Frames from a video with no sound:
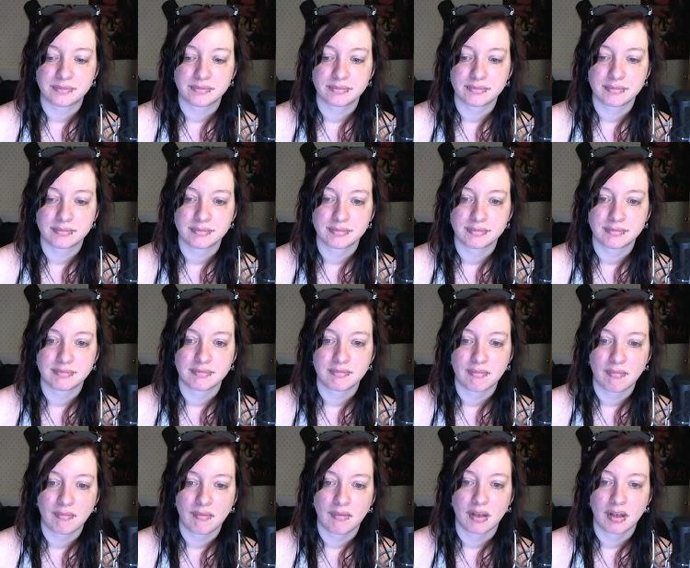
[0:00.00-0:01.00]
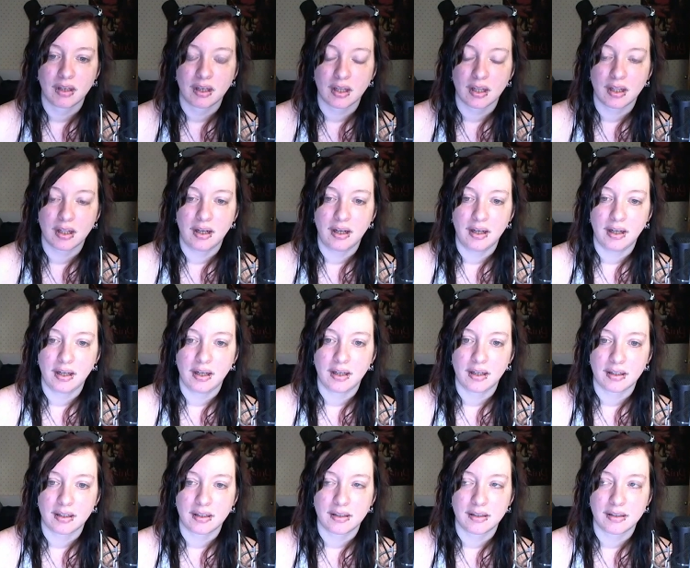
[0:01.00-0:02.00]

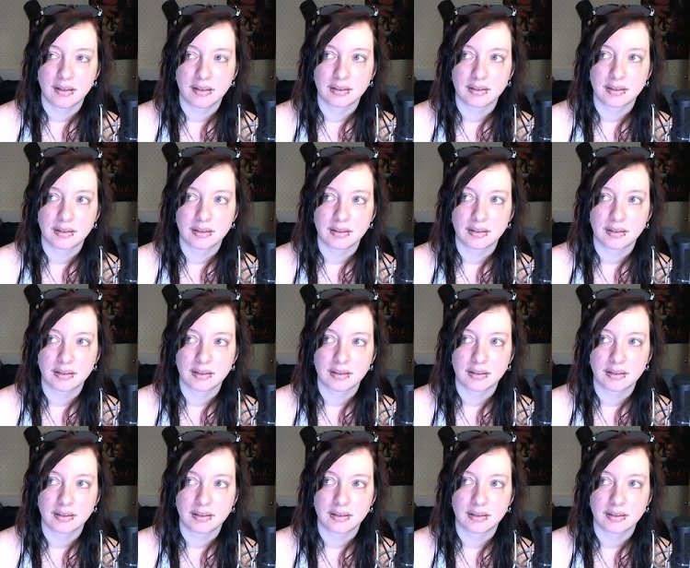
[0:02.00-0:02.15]
[no speech]